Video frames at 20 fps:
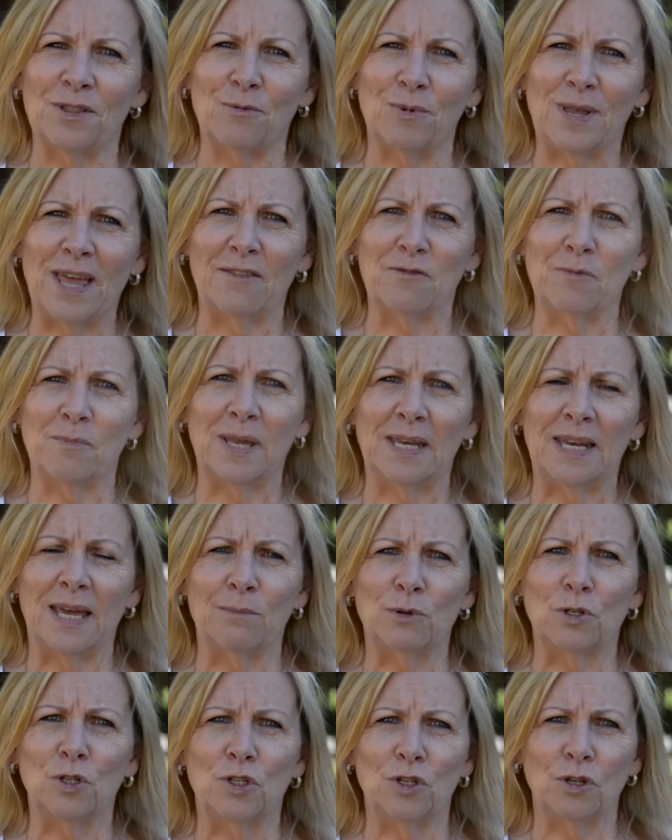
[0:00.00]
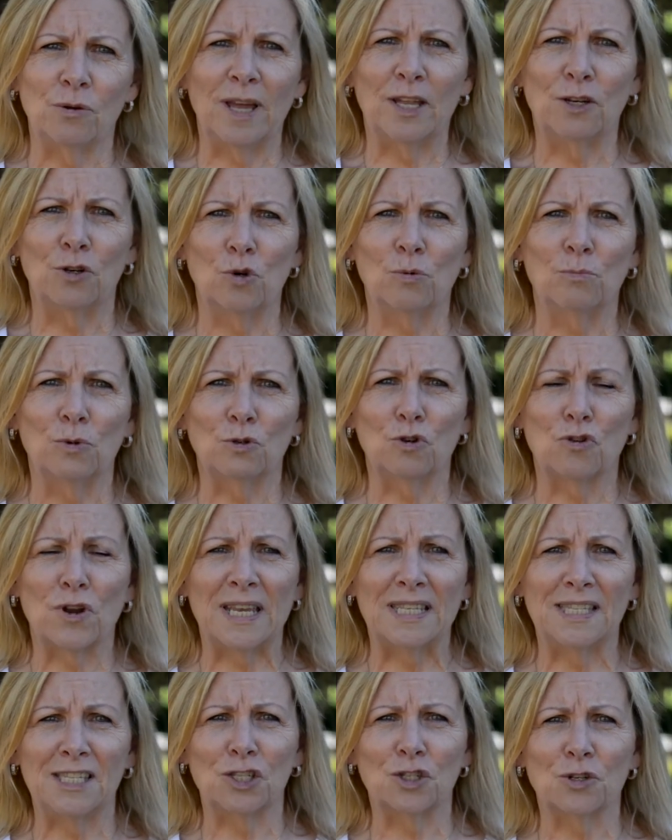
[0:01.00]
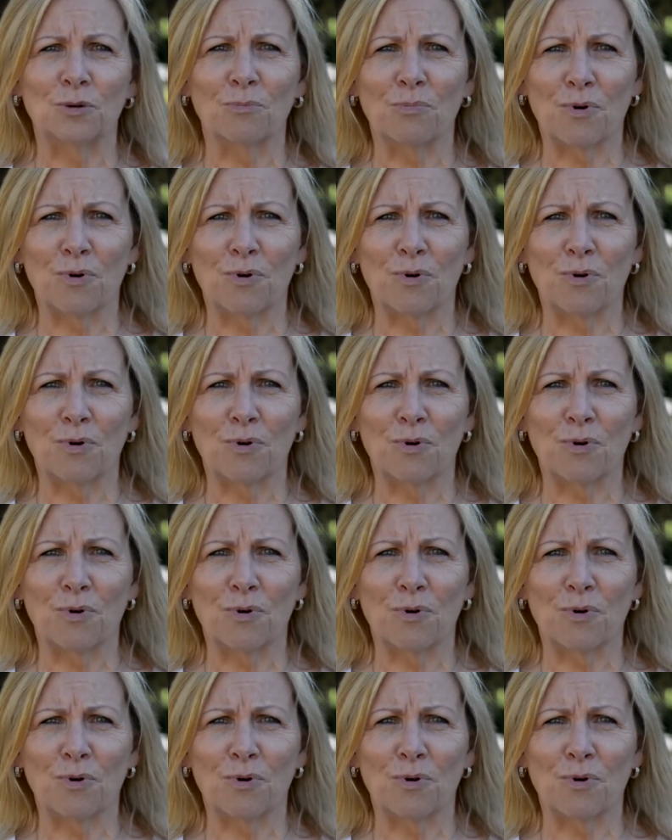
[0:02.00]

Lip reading: that we haven't been able to do our normal transition